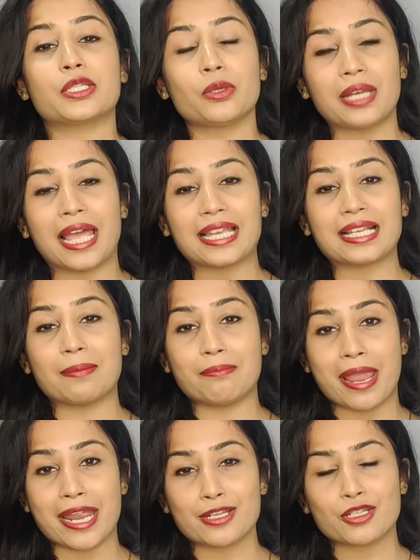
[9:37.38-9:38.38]
Do like,
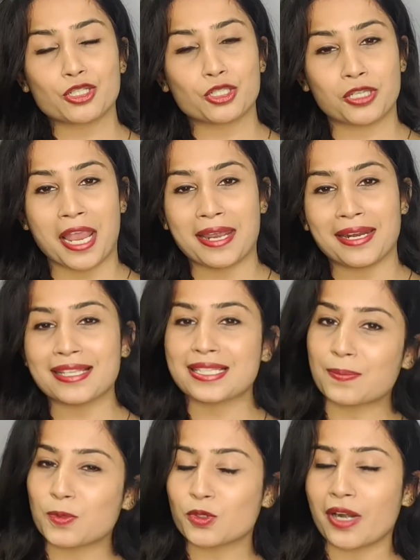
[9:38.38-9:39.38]
comment, share
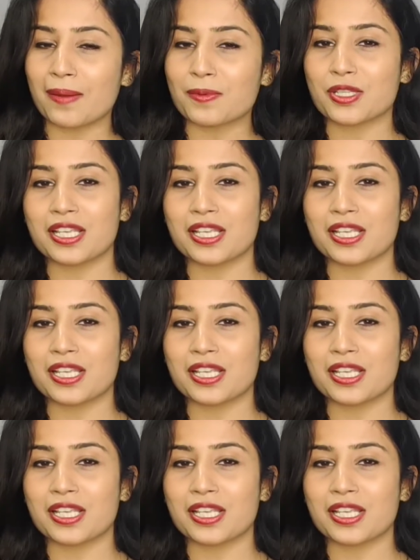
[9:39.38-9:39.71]
and subscribe